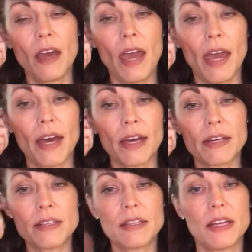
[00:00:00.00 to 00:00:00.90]

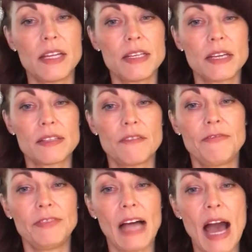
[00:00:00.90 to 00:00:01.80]
and then he does a
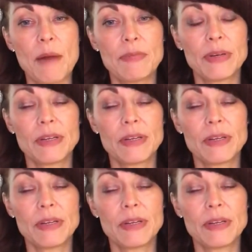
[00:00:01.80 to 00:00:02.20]
flap.